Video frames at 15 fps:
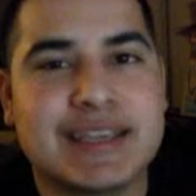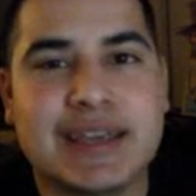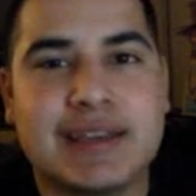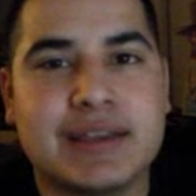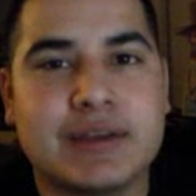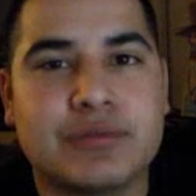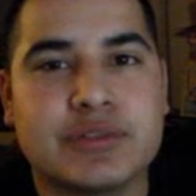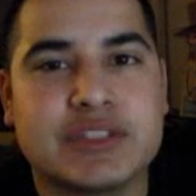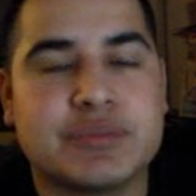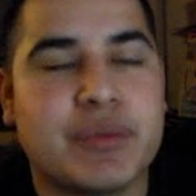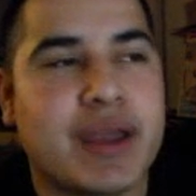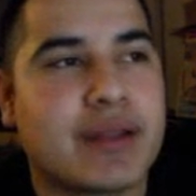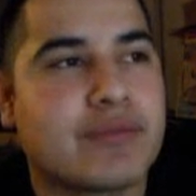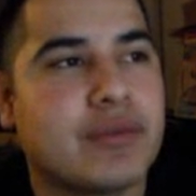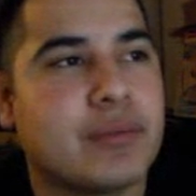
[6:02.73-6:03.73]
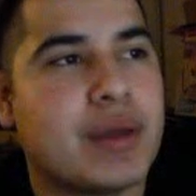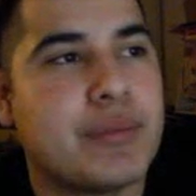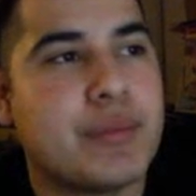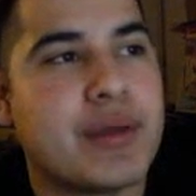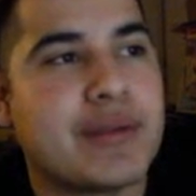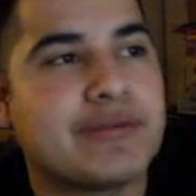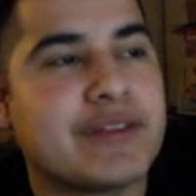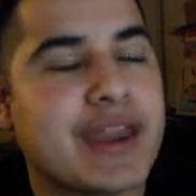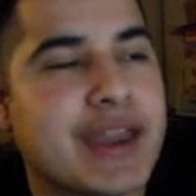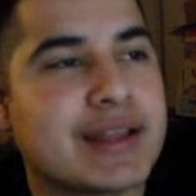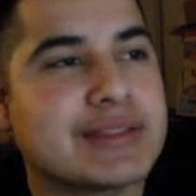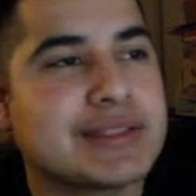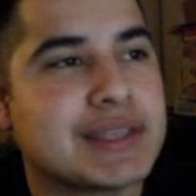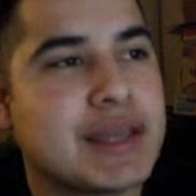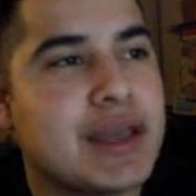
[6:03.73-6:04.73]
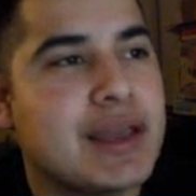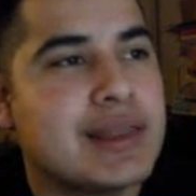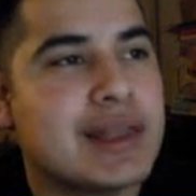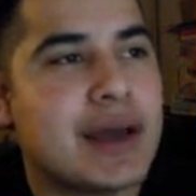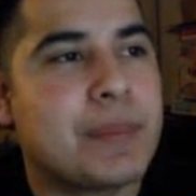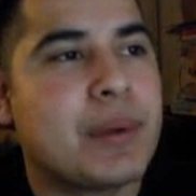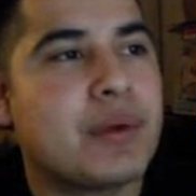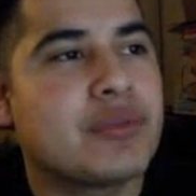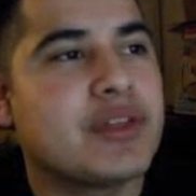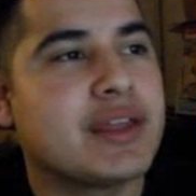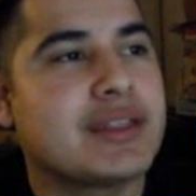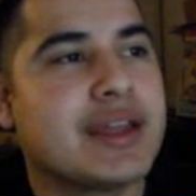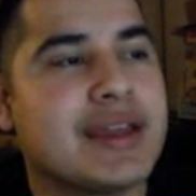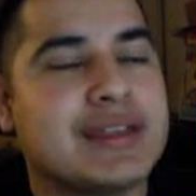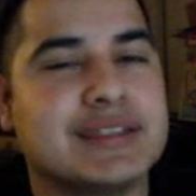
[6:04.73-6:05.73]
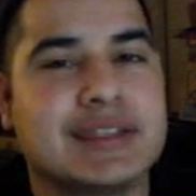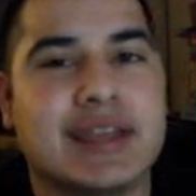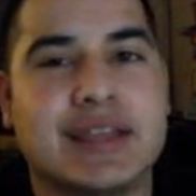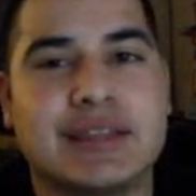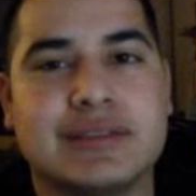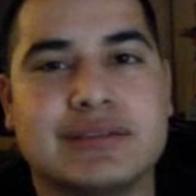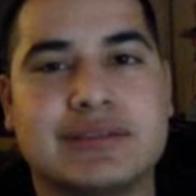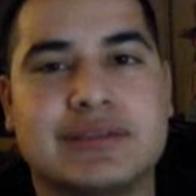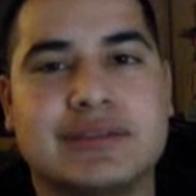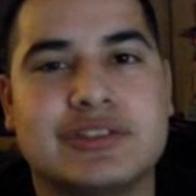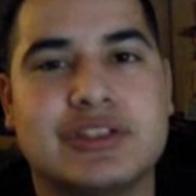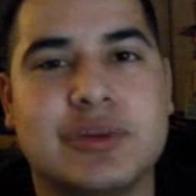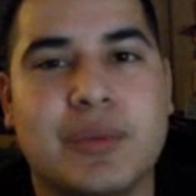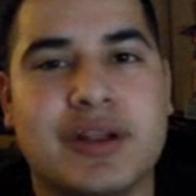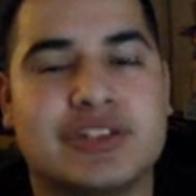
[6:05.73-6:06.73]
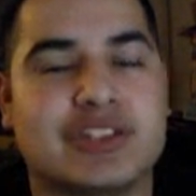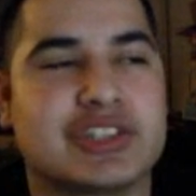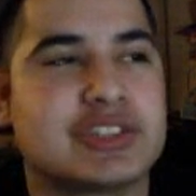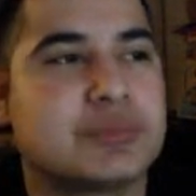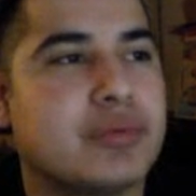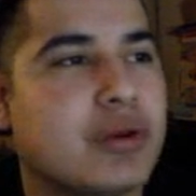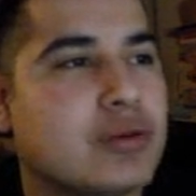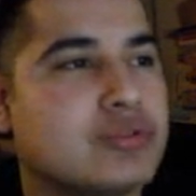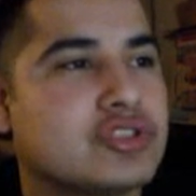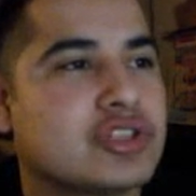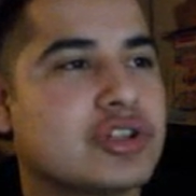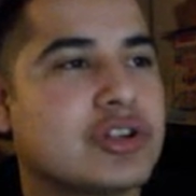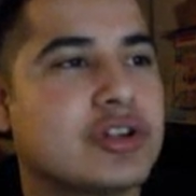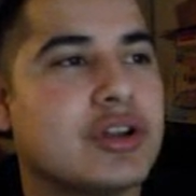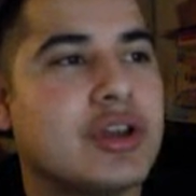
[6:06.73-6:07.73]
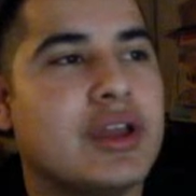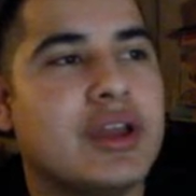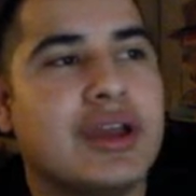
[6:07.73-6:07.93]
getting enough respect from MMA fans. A lot of people think that he's getting too much exposure.